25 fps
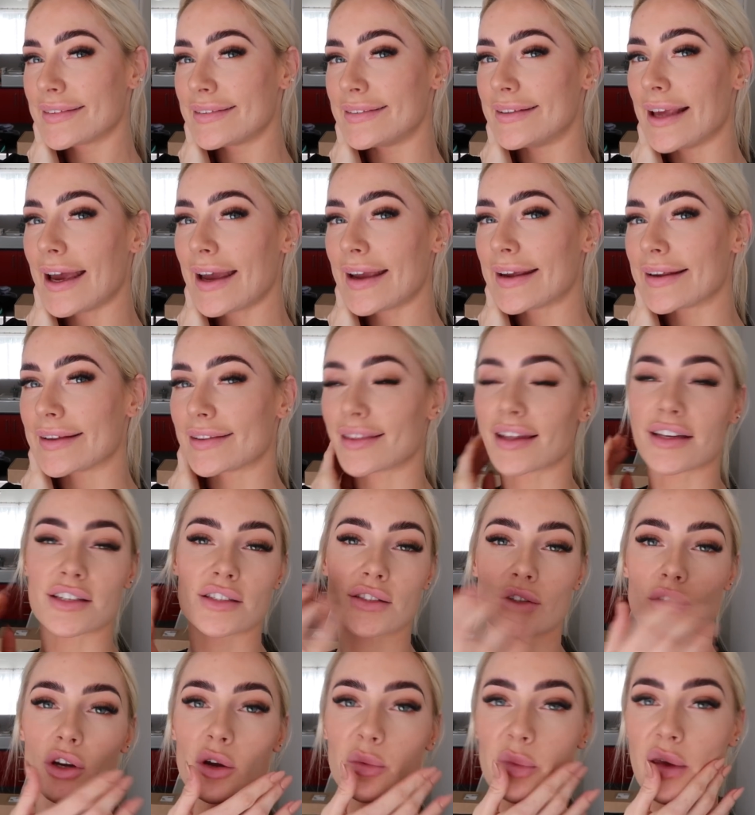Yay, they
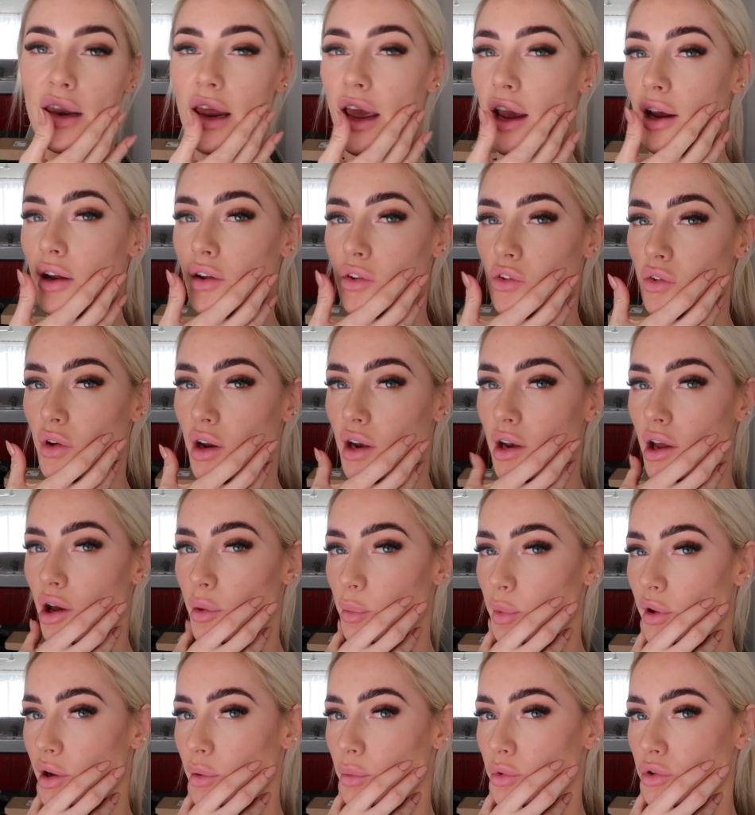just look a bit heckers right now,
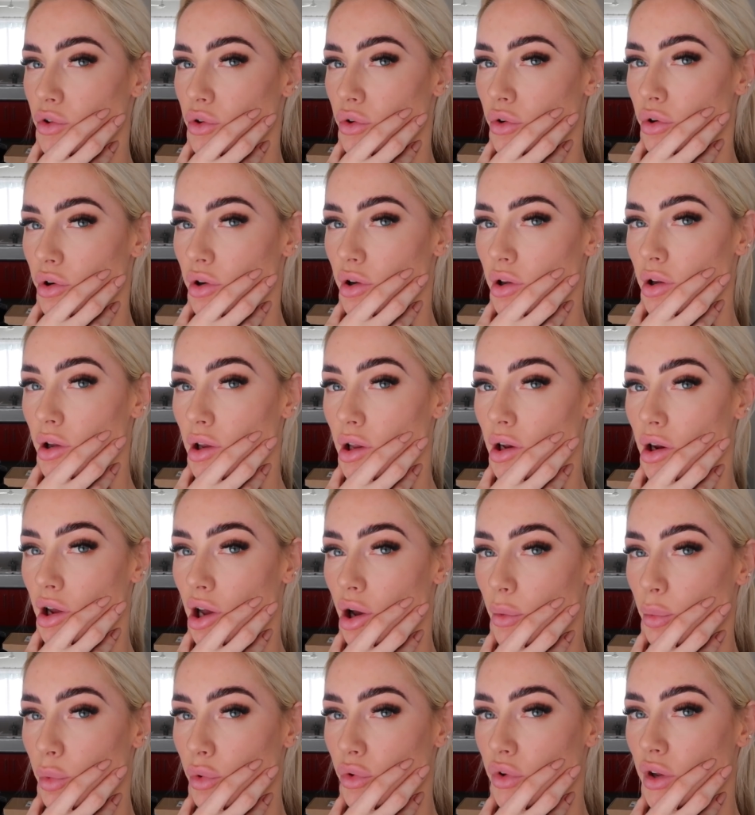but I'm sure in a
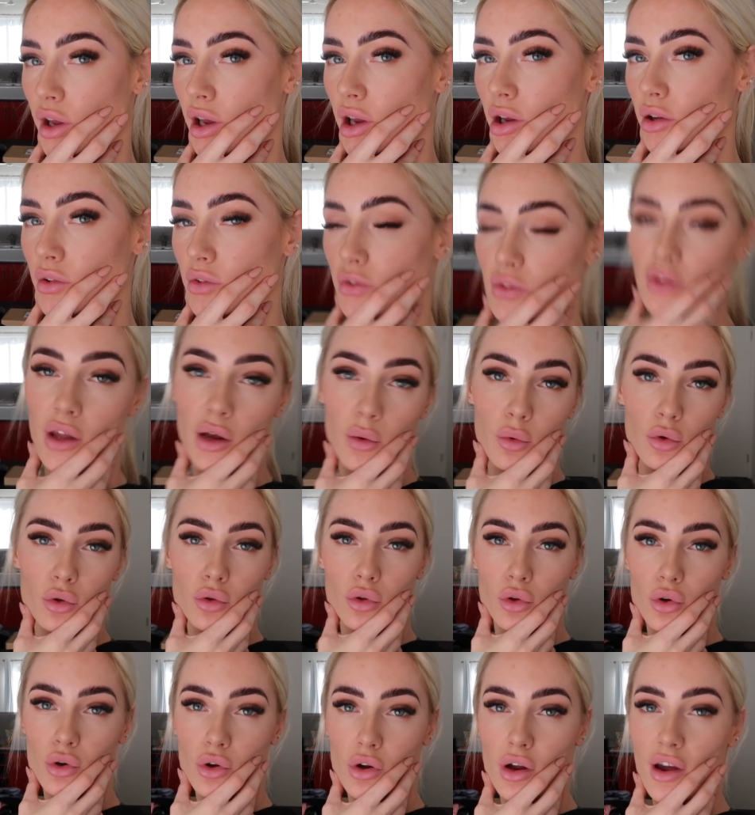couple days they will
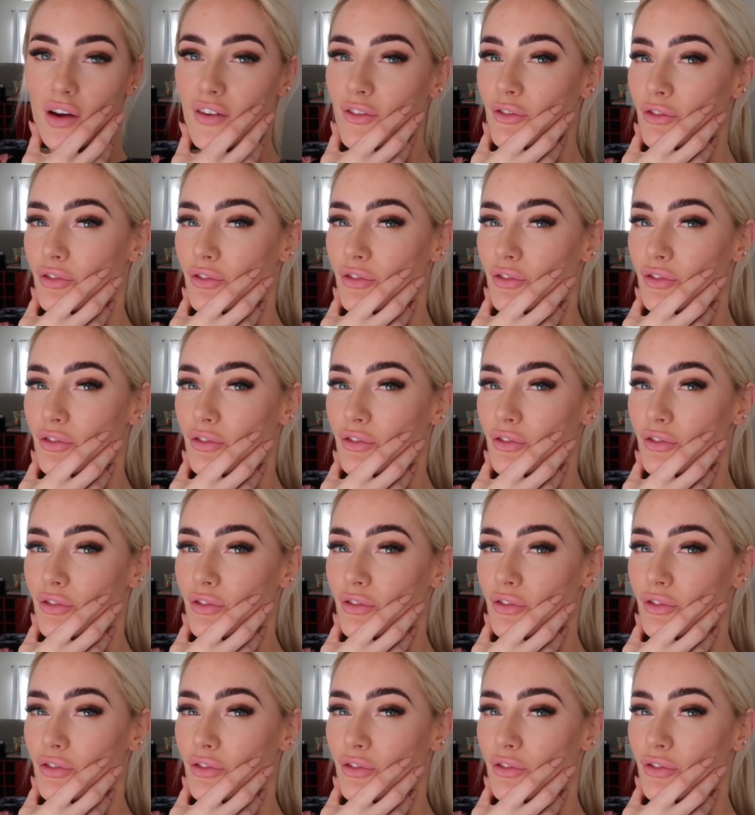look